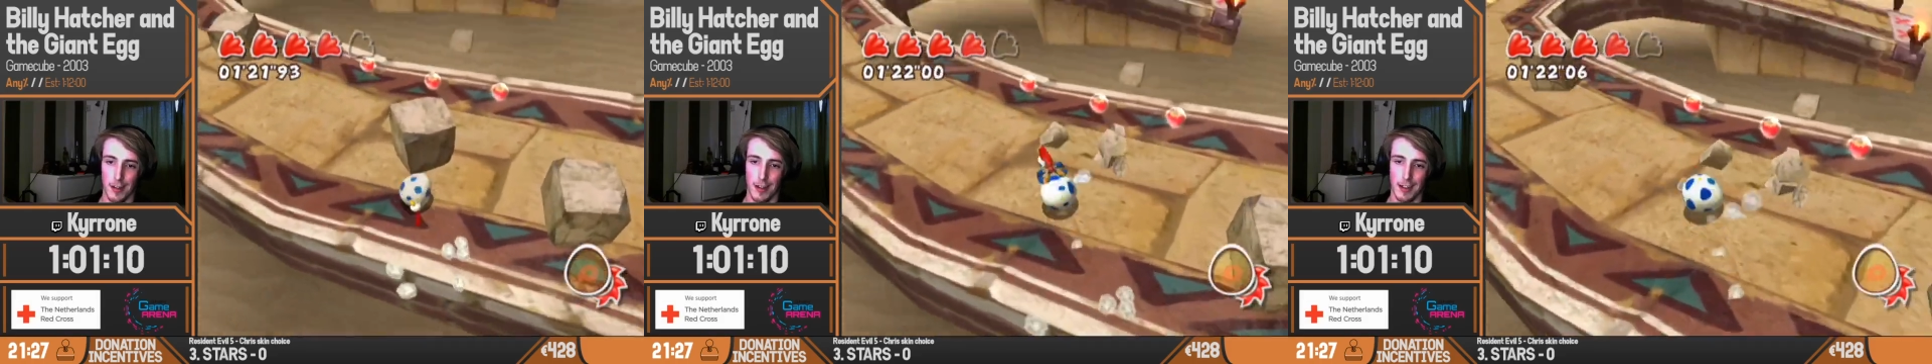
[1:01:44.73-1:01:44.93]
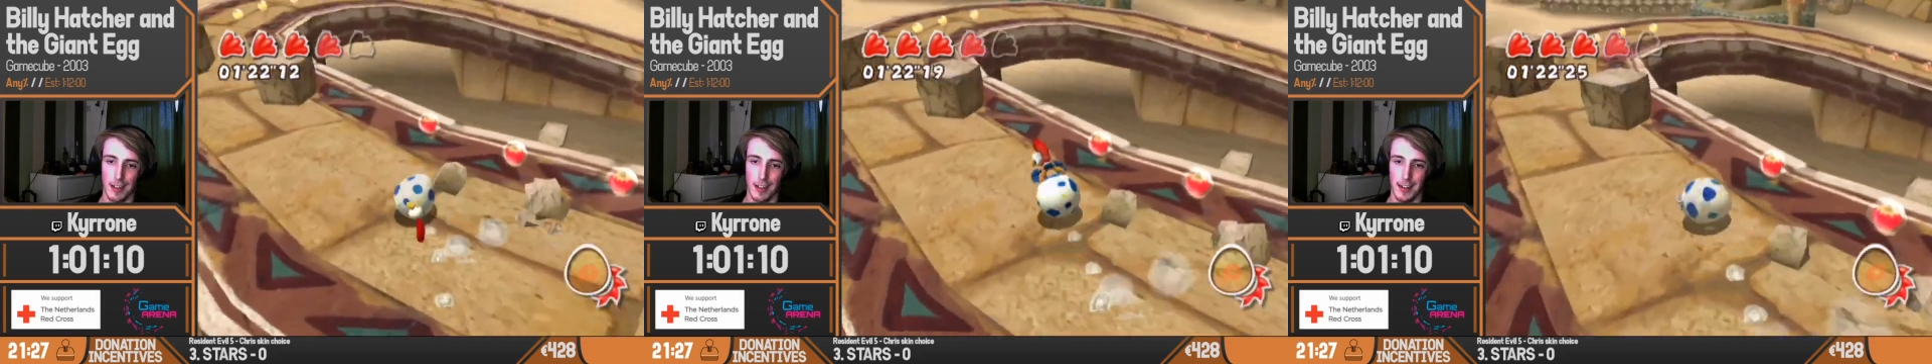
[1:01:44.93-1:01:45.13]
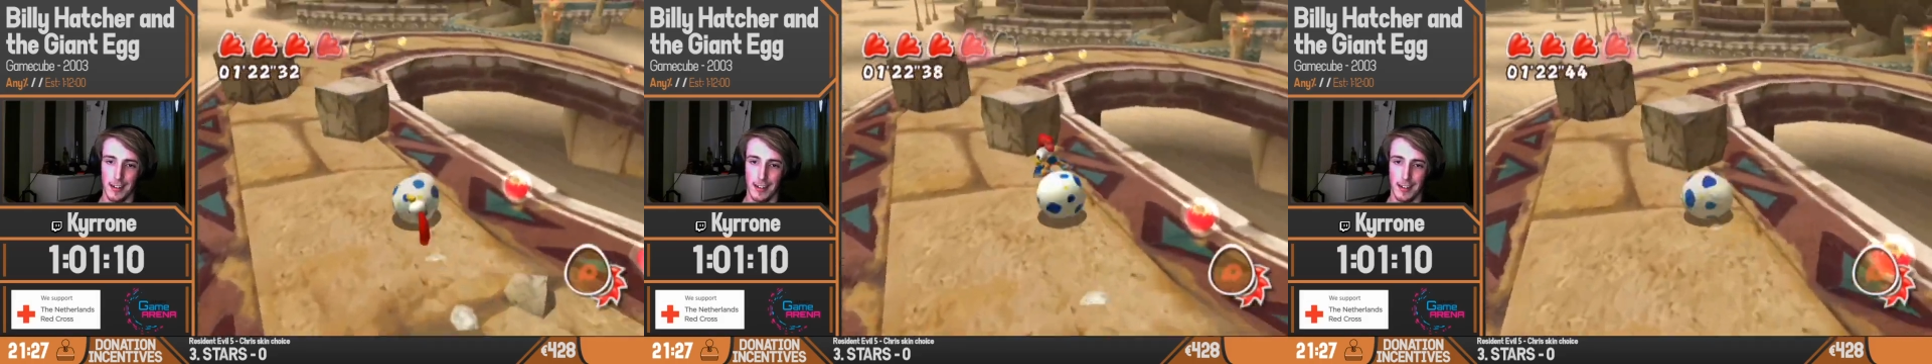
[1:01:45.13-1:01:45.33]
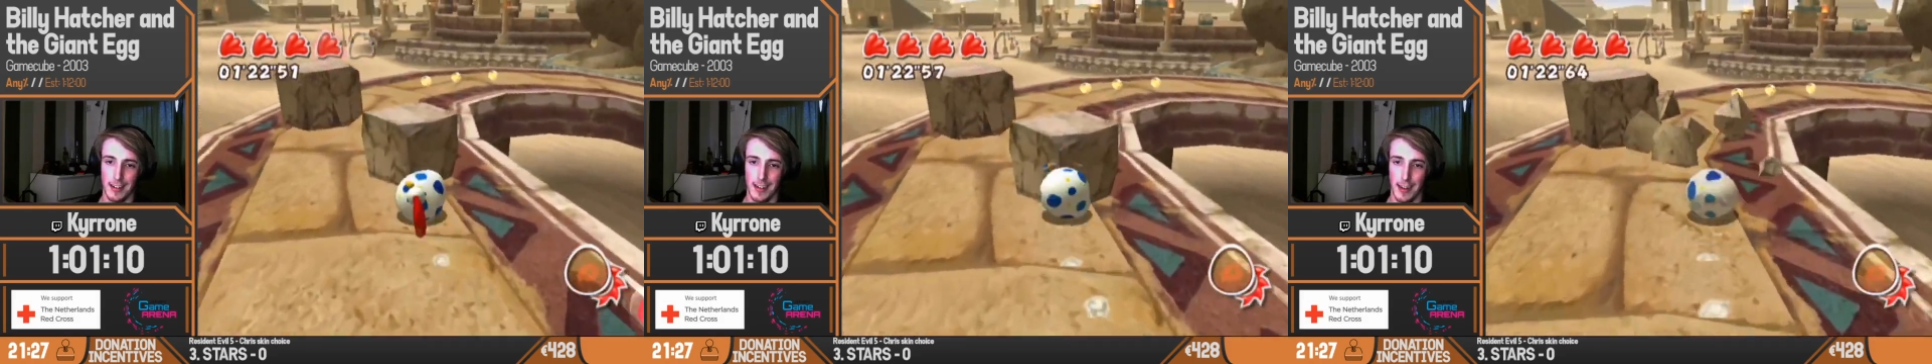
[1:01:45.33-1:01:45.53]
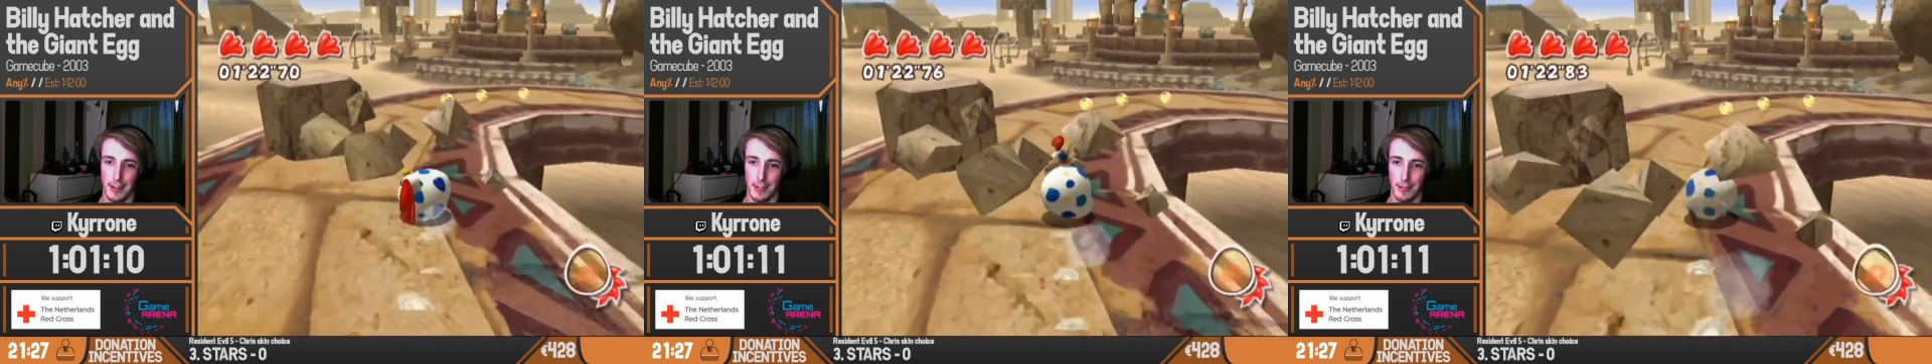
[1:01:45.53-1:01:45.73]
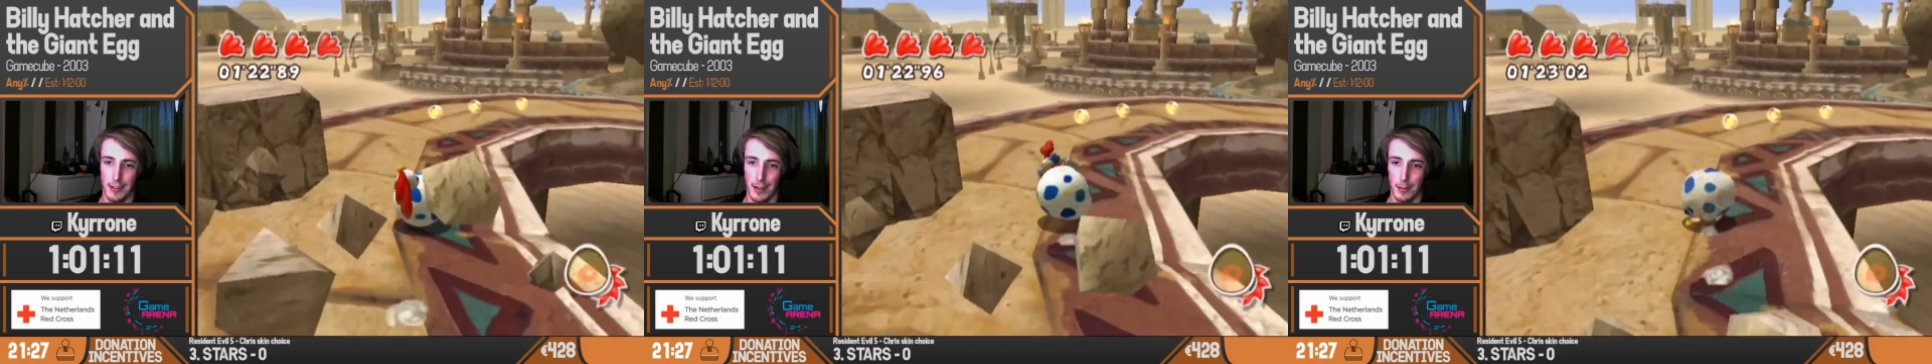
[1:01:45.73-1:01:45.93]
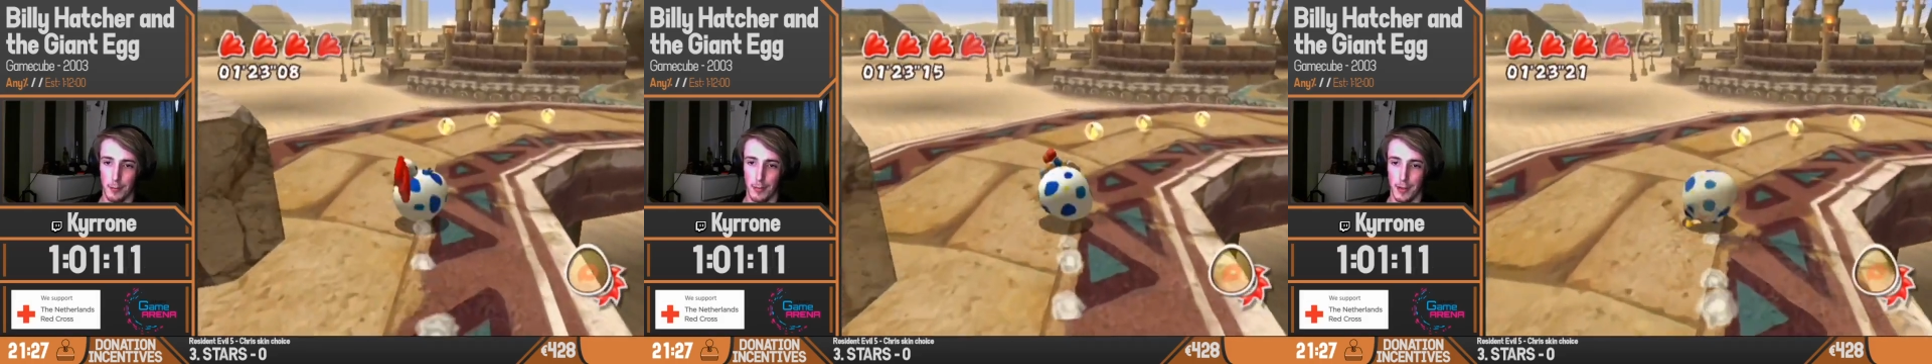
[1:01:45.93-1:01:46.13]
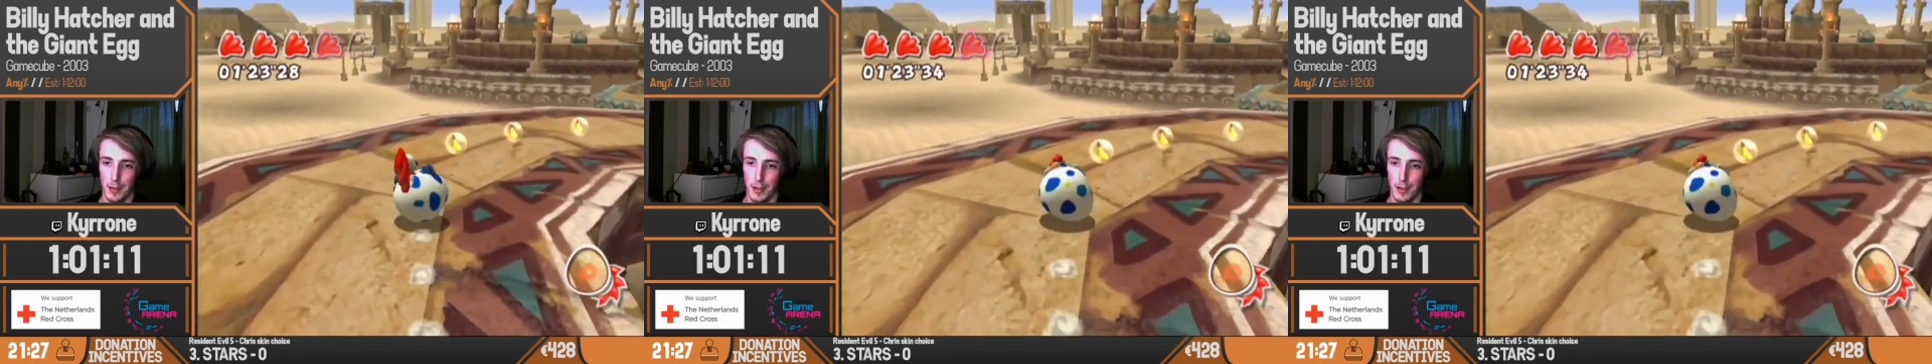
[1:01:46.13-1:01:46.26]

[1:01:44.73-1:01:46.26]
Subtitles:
it, is the statue jump.